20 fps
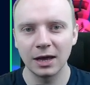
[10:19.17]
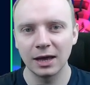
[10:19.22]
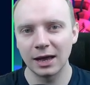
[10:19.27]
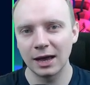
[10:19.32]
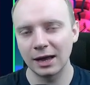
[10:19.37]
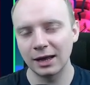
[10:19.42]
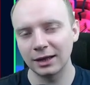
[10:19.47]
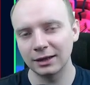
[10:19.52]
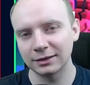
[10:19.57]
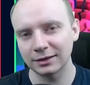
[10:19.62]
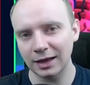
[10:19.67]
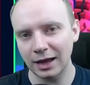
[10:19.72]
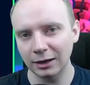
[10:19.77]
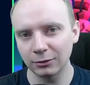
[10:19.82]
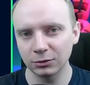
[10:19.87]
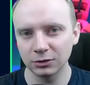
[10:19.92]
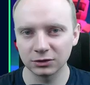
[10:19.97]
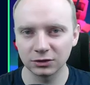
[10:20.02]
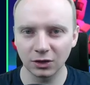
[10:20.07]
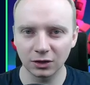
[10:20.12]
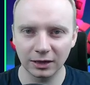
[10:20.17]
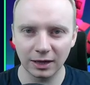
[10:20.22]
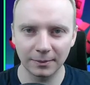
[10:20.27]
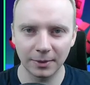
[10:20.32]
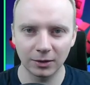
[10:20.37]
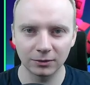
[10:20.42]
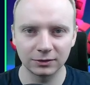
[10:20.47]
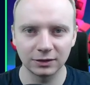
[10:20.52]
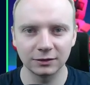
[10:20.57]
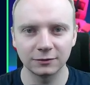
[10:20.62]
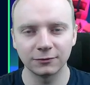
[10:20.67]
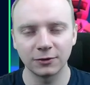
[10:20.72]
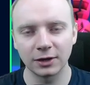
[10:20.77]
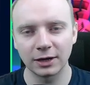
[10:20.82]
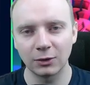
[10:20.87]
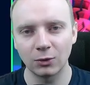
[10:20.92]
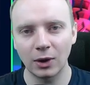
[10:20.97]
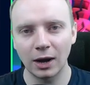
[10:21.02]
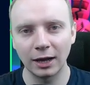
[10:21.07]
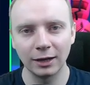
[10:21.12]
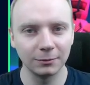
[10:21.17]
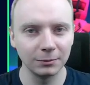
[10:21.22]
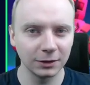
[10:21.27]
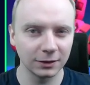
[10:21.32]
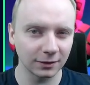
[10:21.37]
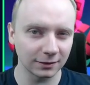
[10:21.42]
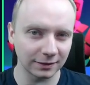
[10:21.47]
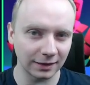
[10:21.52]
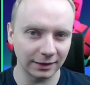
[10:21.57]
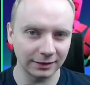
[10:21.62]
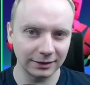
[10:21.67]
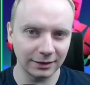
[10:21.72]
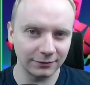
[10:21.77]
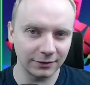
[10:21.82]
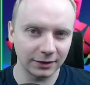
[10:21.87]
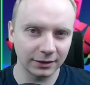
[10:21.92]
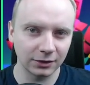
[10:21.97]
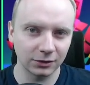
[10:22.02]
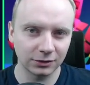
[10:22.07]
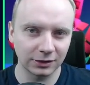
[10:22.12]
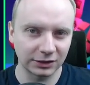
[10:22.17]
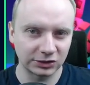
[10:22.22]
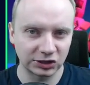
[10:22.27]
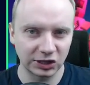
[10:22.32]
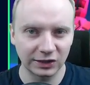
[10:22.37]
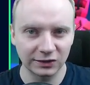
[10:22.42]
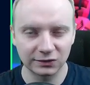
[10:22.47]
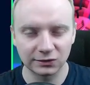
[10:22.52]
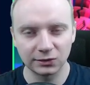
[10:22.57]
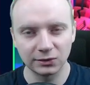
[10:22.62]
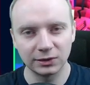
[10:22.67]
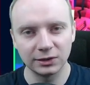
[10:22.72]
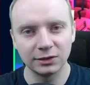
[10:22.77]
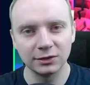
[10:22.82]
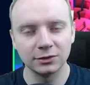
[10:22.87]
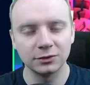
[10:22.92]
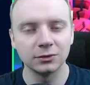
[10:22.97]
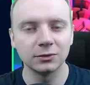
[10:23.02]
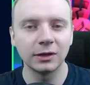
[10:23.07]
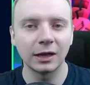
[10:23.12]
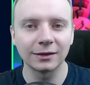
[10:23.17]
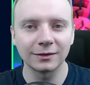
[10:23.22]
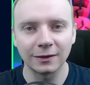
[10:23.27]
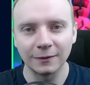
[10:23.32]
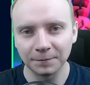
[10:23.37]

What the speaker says: And I will talk about it for a while because I never got a chance to really do that.